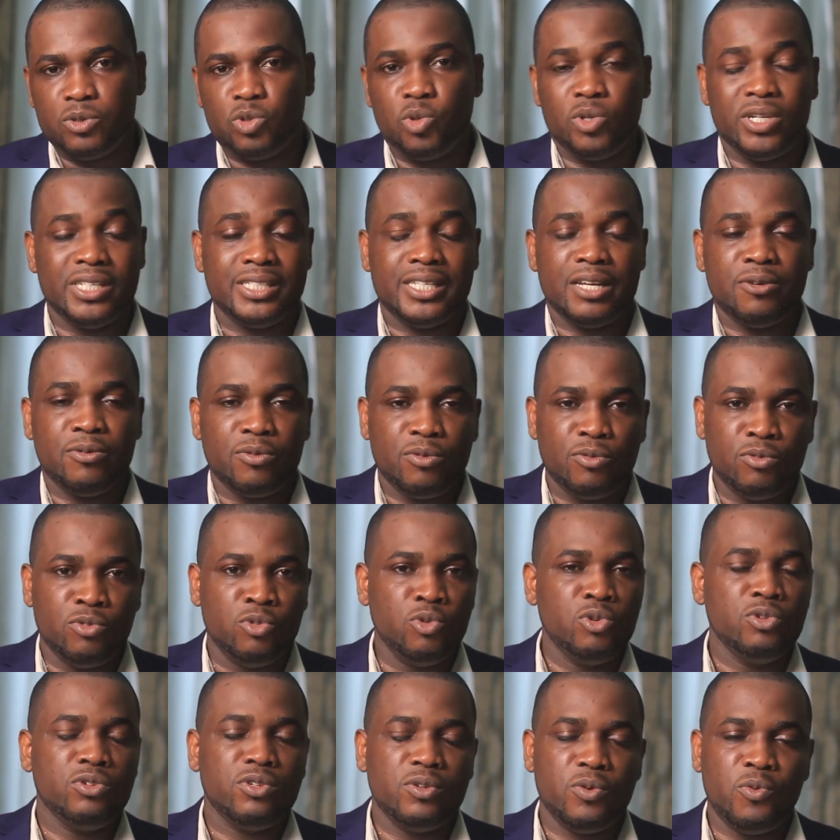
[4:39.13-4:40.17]
So it's a
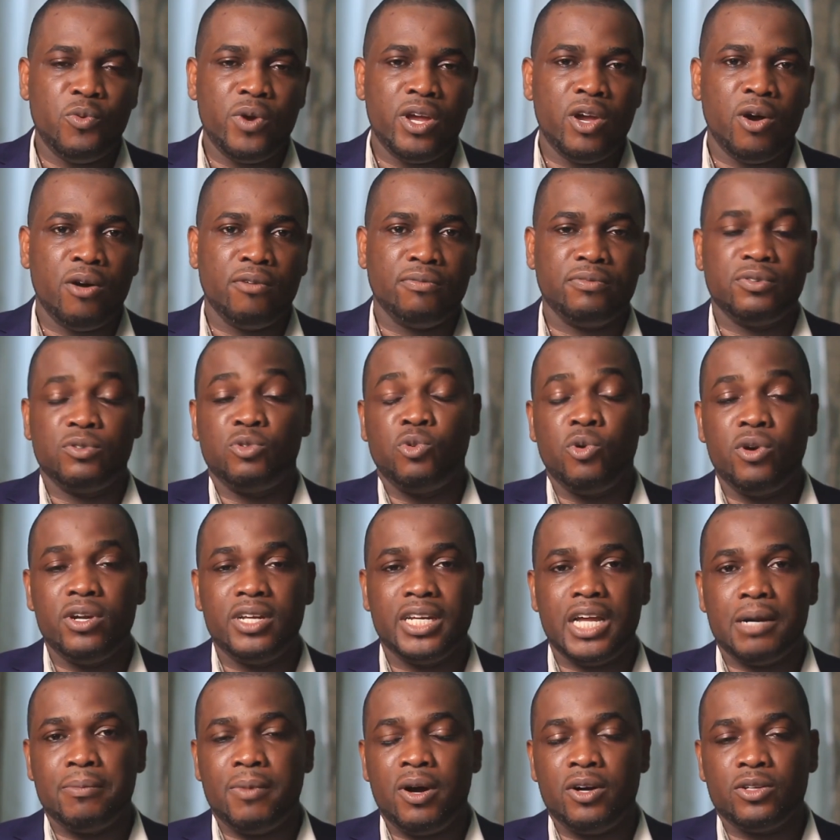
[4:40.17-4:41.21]
good way of
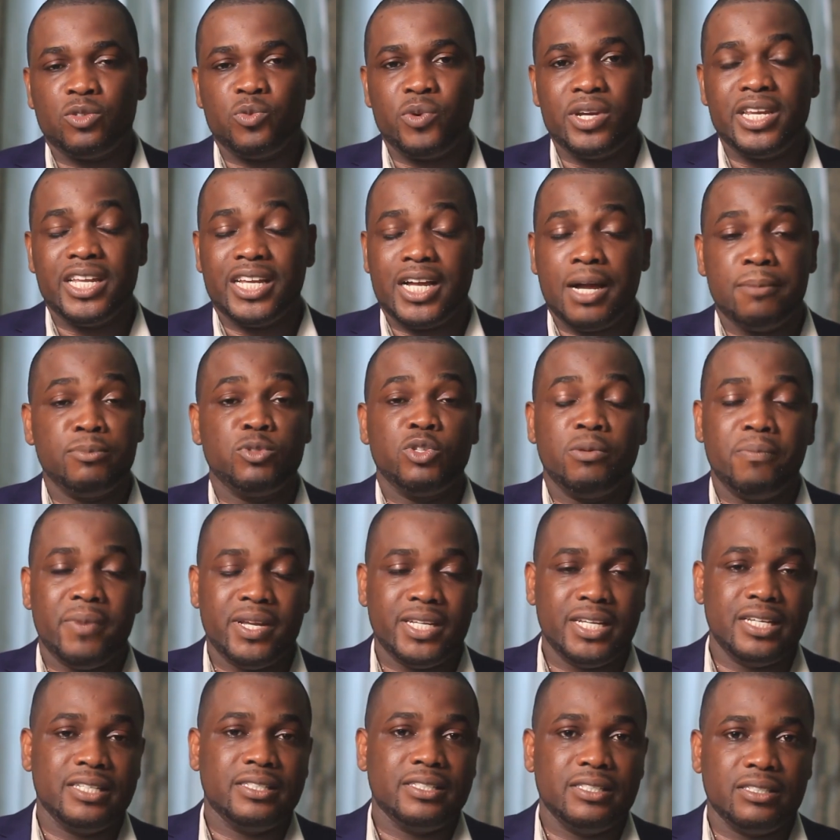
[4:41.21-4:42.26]
going about when it comes to
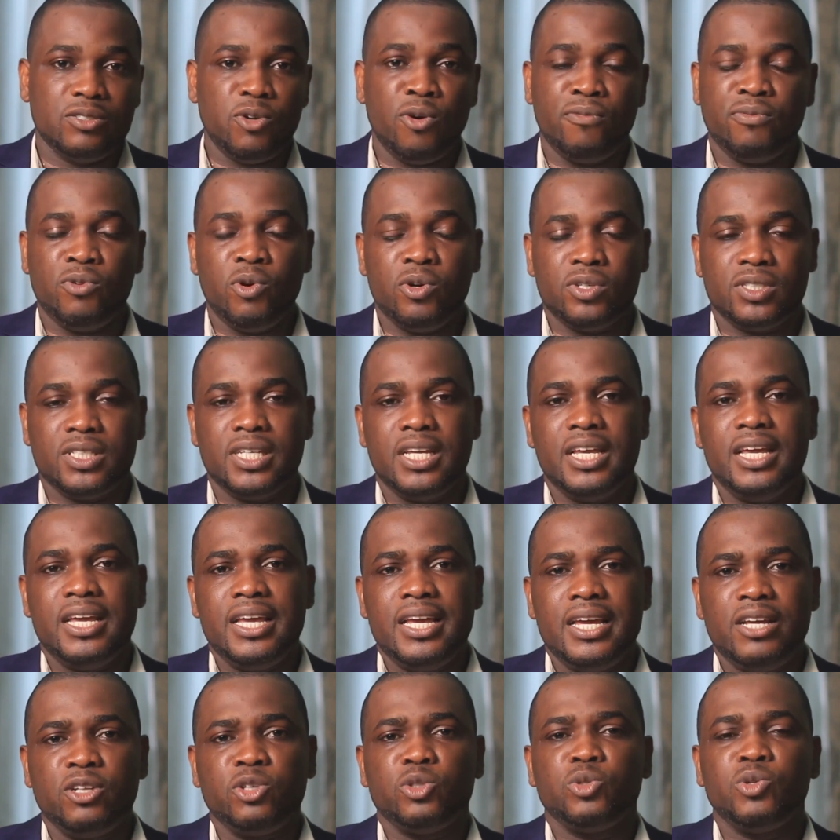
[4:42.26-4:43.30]
emergencies. Of course,
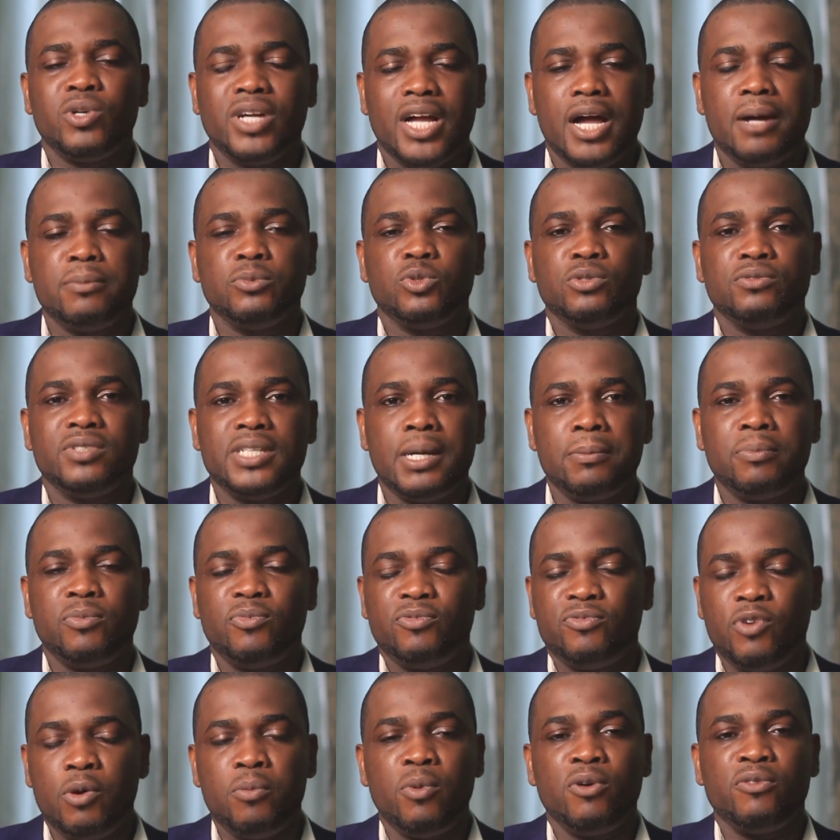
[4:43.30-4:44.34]
it also comes with some
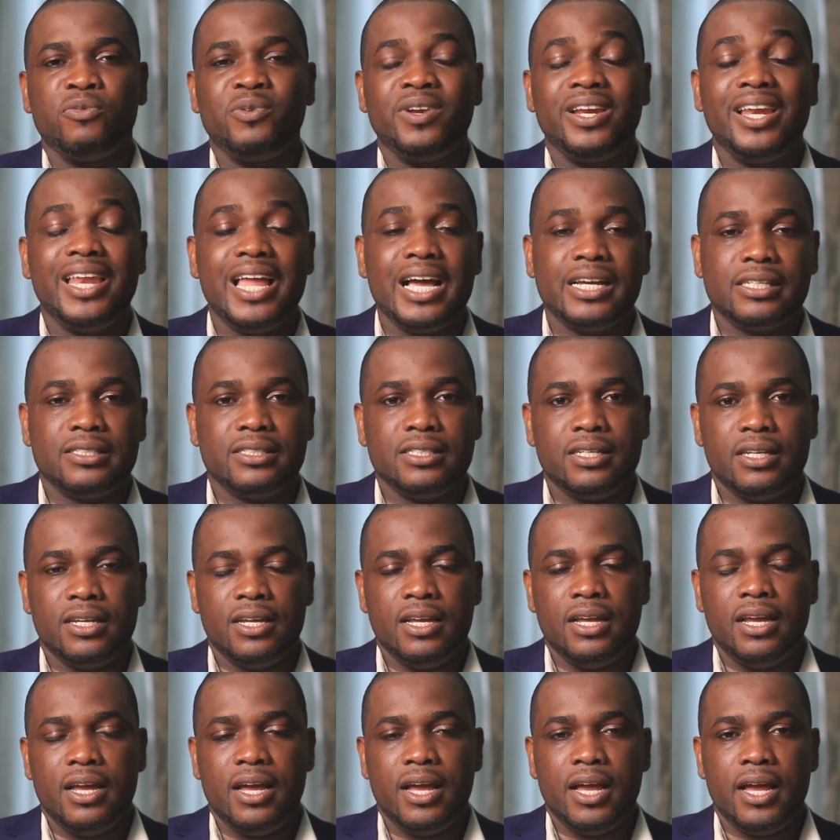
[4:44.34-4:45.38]
form of relaxed
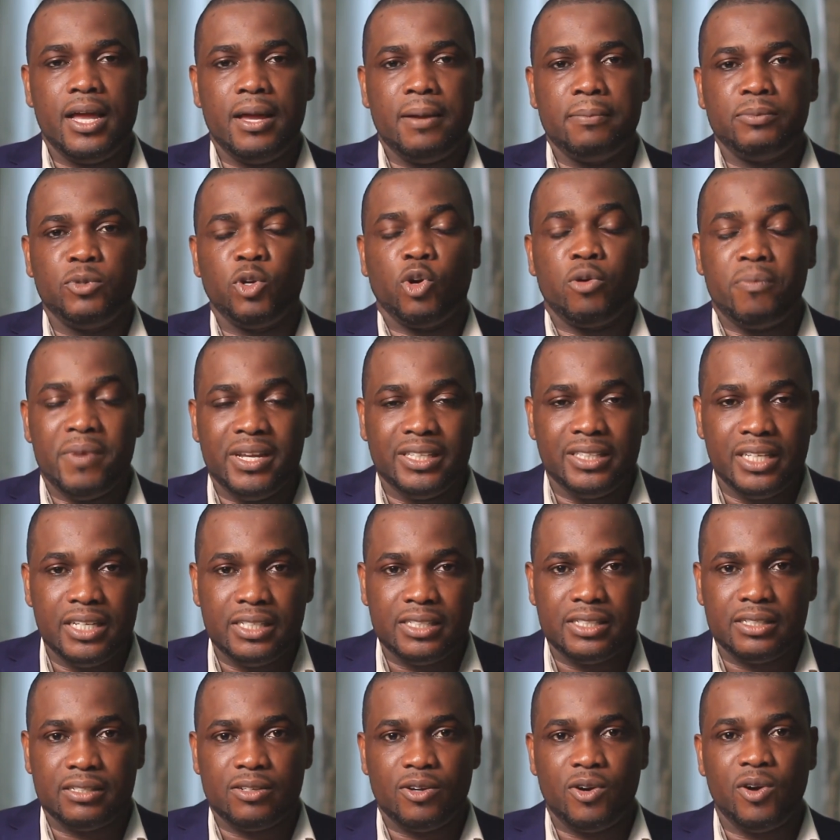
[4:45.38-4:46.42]

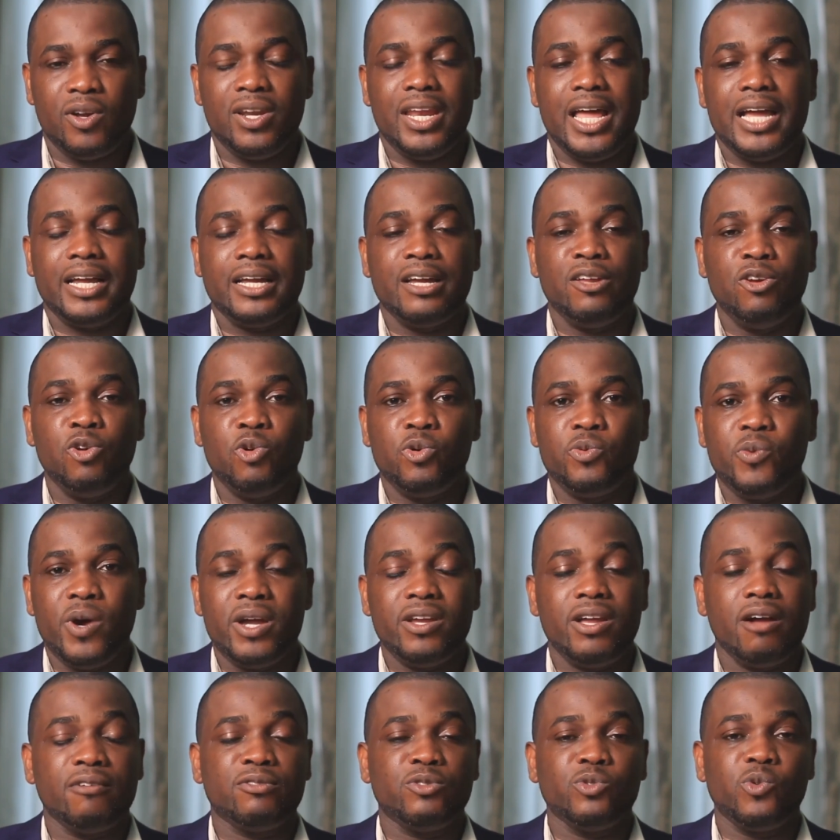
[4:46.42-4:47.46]
documentation, unlike a loan where
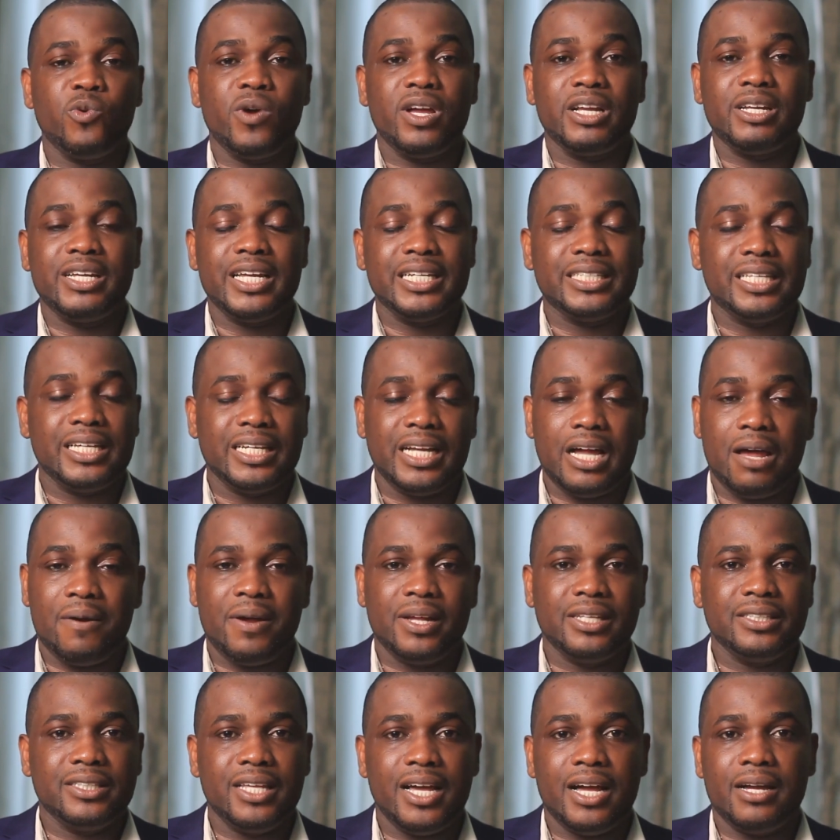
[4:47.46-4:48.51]
you have to go and get a
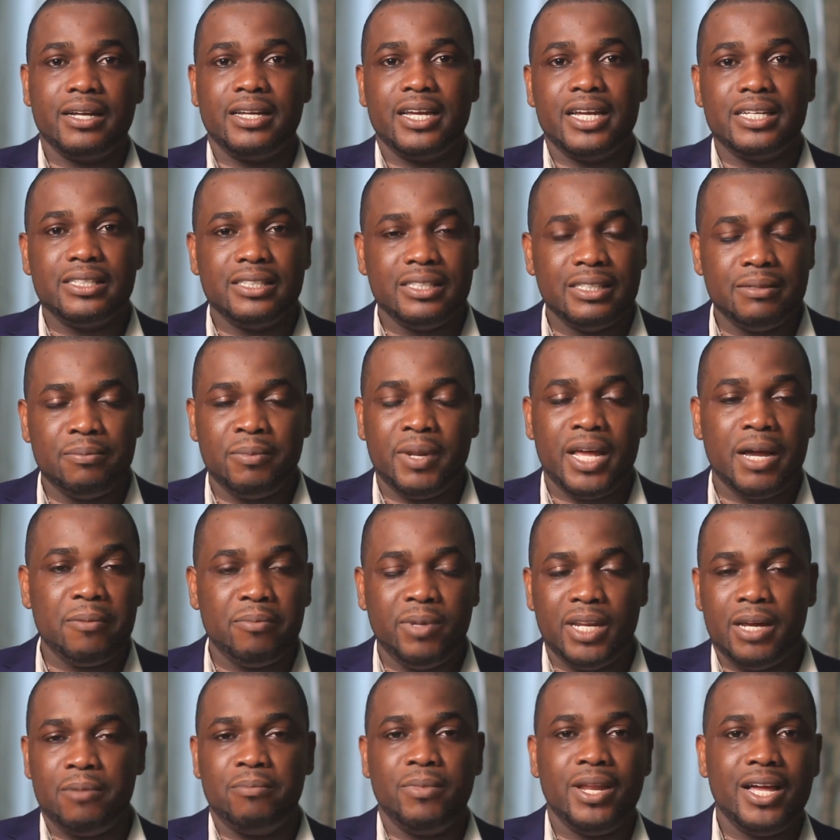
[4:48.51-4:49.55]
guarantor, get blah,
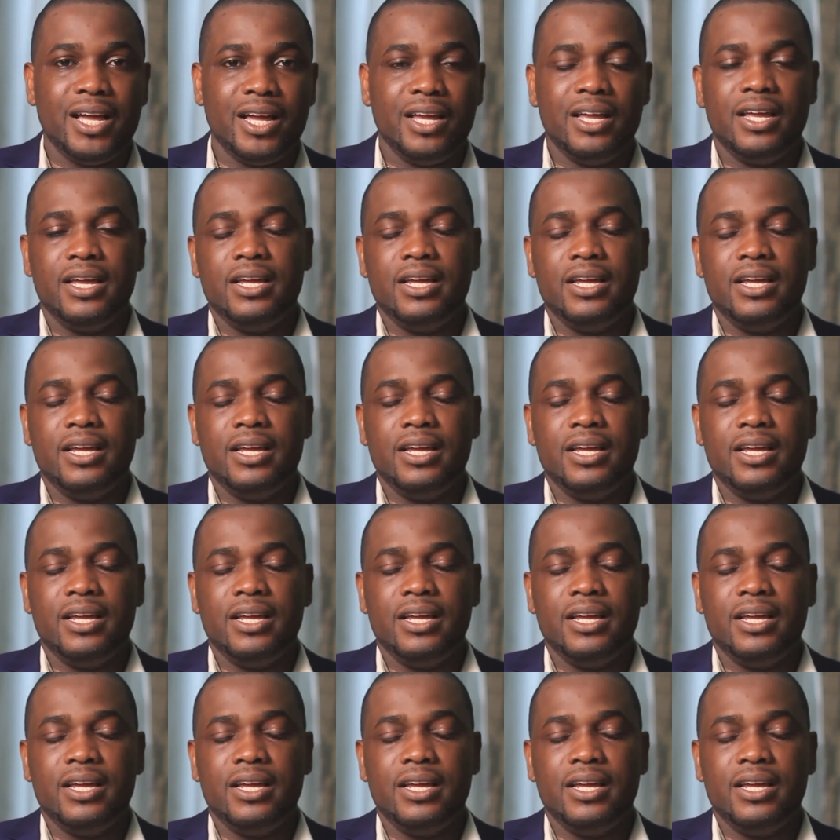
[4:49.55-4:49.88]
blah, blah.